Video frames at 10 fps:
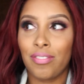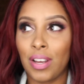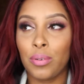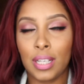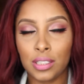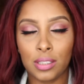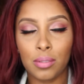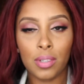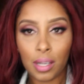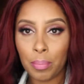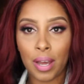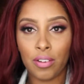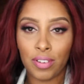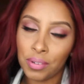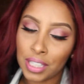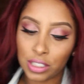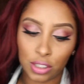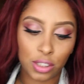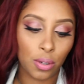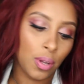a foundation, like a powder
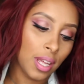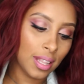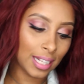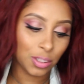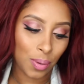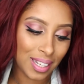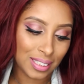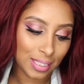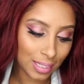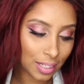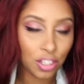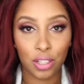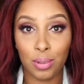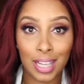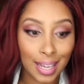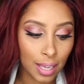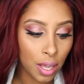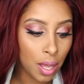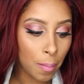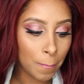foundation, so that's why it's, you know,
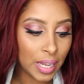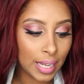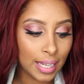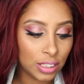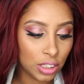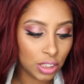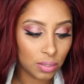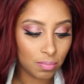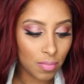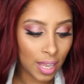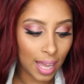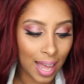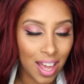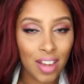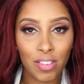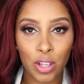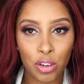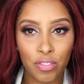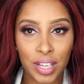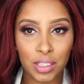light. But it's like, I have
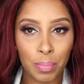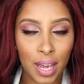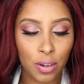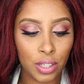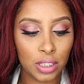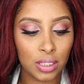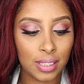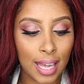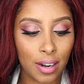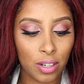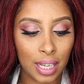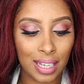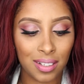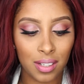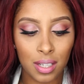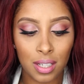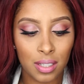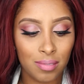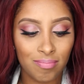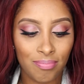other face powders that are like,
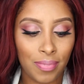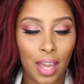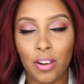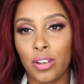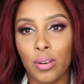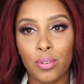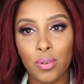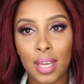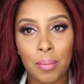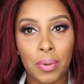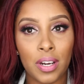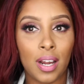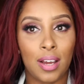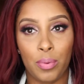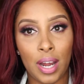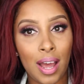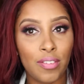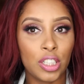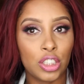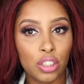I don't know, you can't put it on without
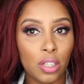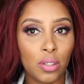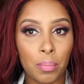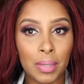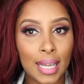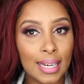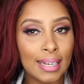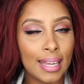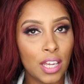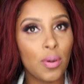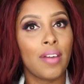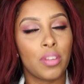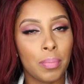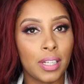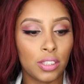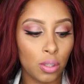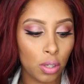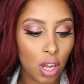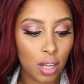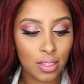having to struggle to blend it. You have to blend so
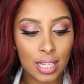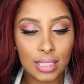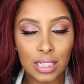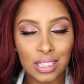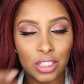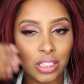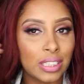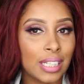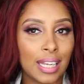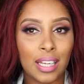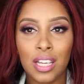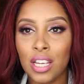long. This is just like,